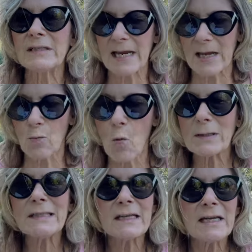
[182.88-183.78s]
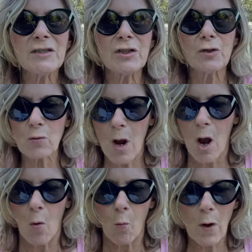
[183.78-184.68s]
day. What did I do?
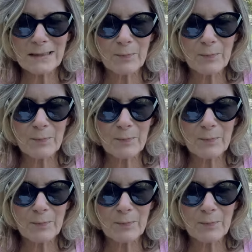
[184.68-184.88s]
What's